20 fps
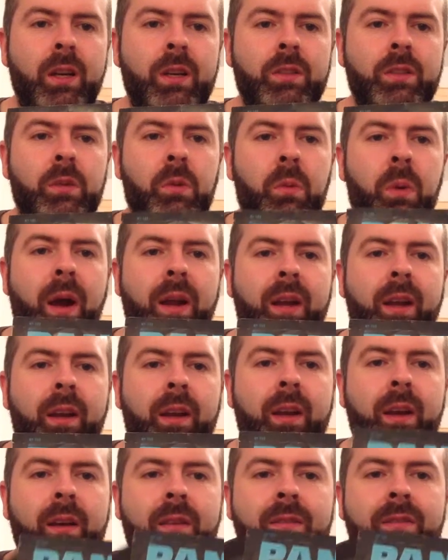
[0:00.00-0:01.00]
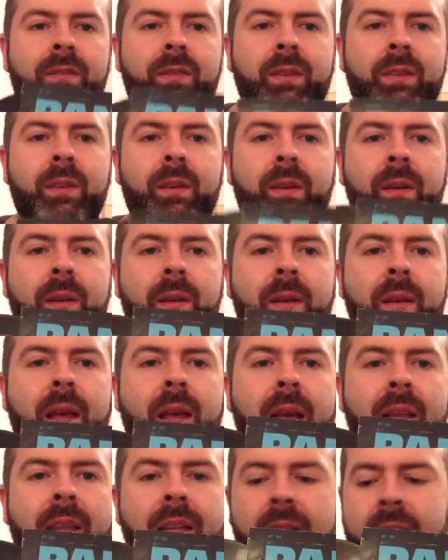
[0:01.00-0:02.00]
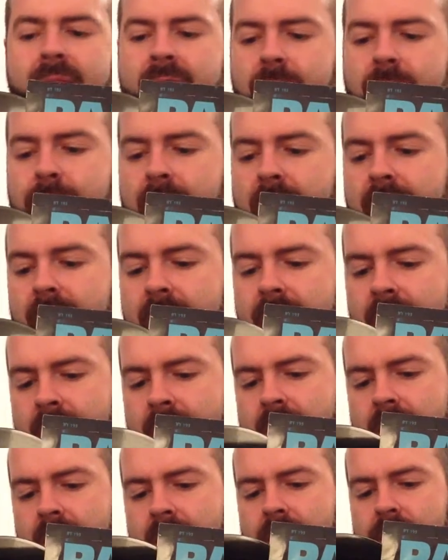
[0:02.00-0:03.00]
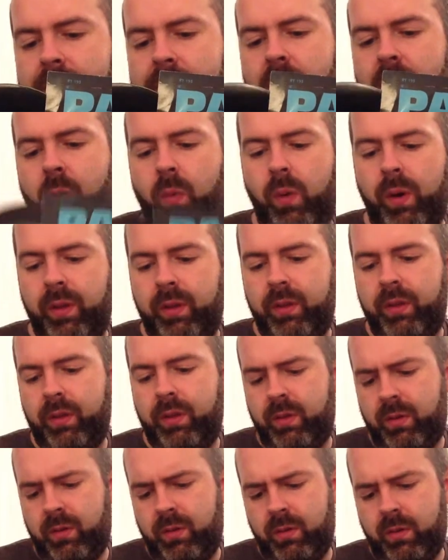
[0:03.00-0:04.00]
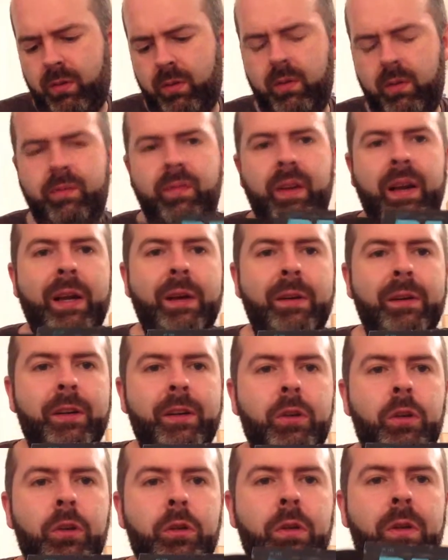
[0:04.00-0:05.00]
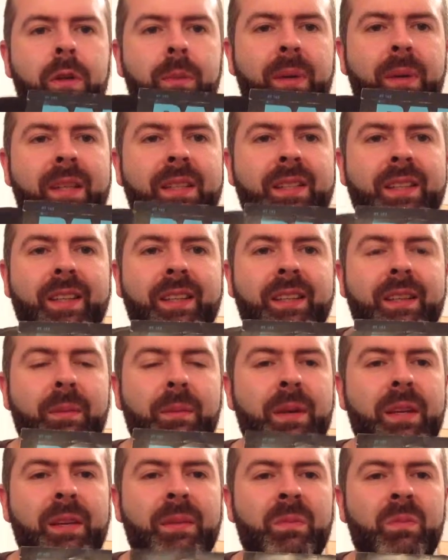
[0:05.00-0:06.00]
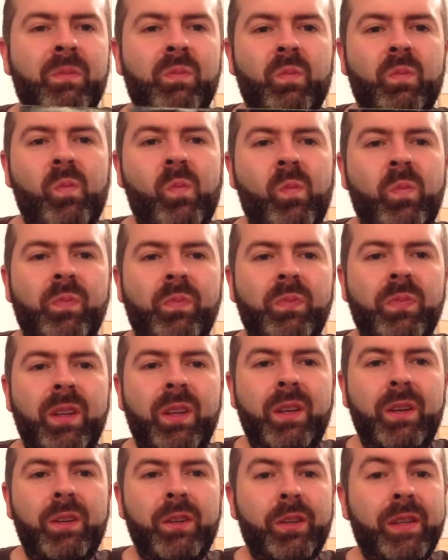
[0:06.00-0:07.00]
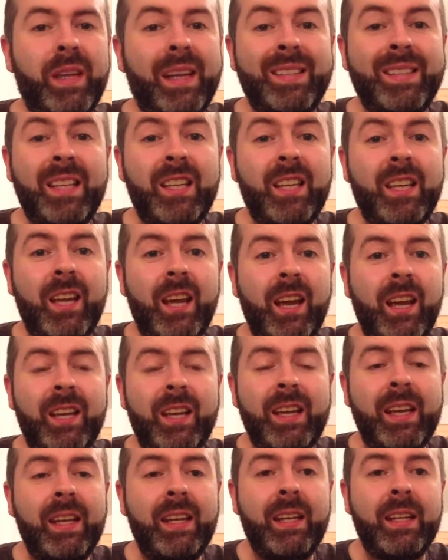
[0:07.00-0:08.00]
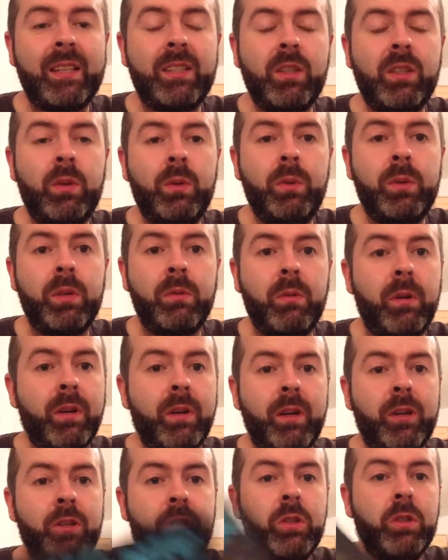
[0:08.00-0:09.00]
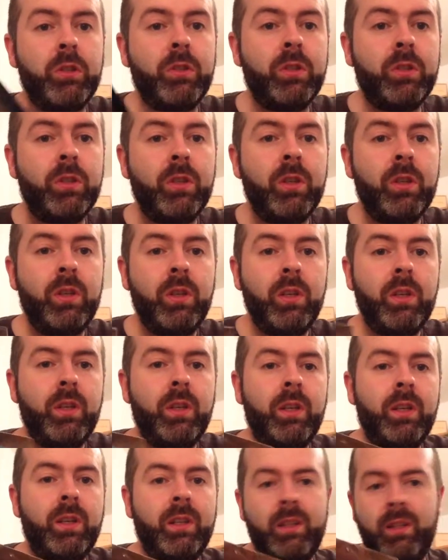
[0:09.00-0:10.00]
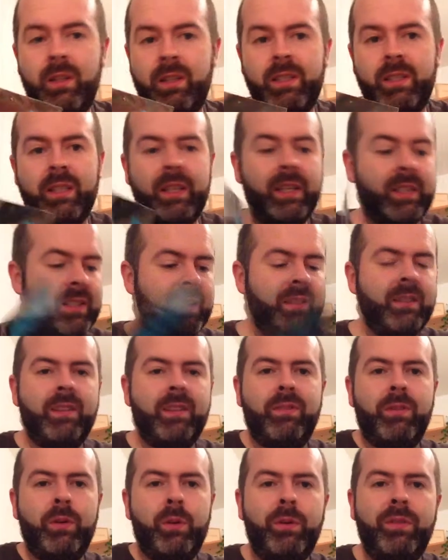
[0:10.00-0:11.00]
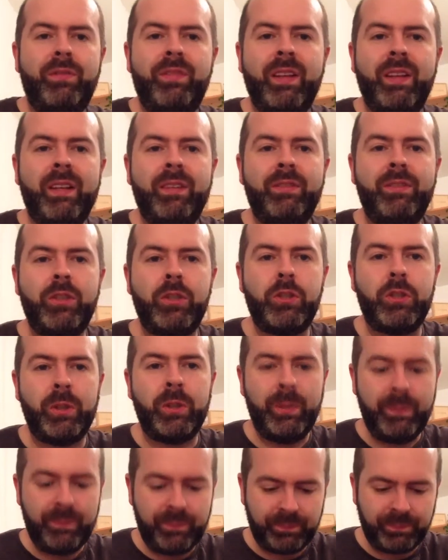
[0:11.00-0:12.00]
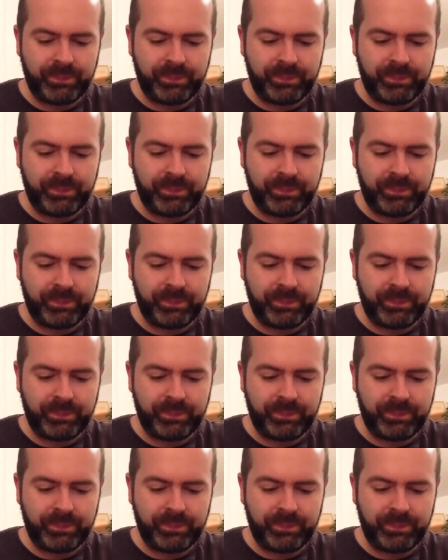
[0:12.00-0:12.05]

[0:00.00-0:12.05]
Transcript: So why not have Hang the DJ, Panic, with Vicar and a Tutu on the B side? I mean, you're DJing at an indie disco and you're running out of tunes. This will get the floor filled for sure.